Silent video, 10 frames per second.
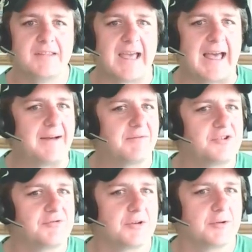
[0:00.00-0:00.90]
the
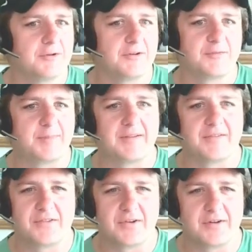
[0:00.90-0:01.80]
average recruiter
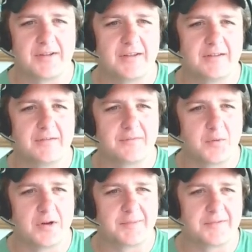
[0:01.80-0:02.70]
spends 30 to
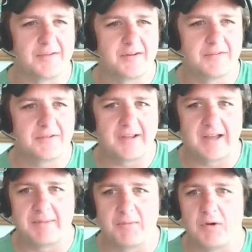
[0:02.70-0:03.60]
40% of their
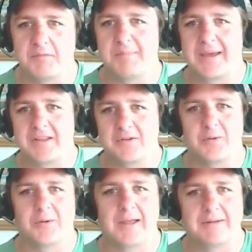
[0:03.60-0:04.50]
time on
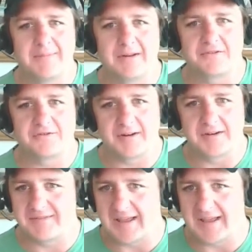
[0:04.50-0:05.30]
manual administrative